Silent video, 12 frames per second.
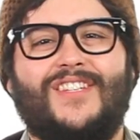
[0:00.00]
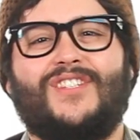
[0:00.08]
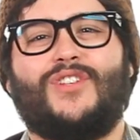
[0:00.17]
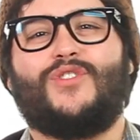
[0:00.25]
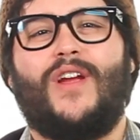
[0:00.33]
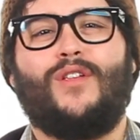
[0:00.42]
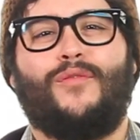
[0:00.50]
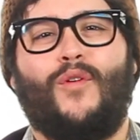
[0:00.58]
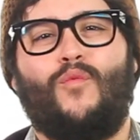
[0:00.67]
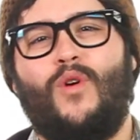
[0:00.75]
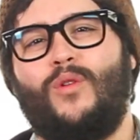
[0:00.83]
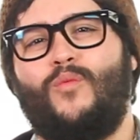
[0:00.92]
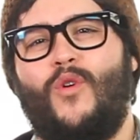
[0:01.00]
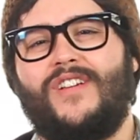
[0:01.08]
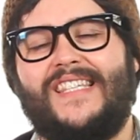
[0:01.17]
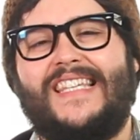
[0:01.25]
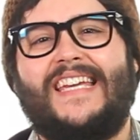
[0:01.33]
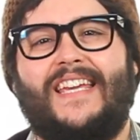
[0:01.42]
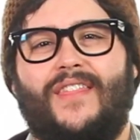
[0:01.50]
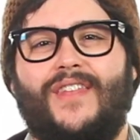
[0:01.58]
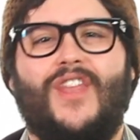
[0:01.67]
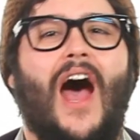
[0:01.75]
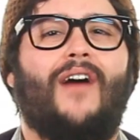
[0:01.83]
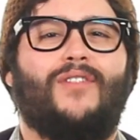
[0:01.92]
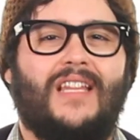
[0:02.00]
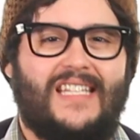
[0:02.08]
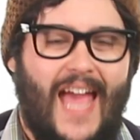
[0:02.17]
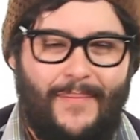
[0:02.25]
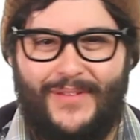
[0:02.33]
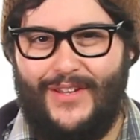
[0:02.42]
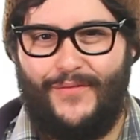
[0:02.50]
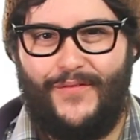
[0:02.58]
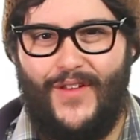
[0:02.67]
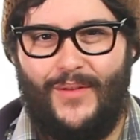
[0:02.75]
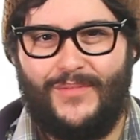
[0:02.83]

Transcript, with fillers: is the trailer for World War Z, the novel adapted to film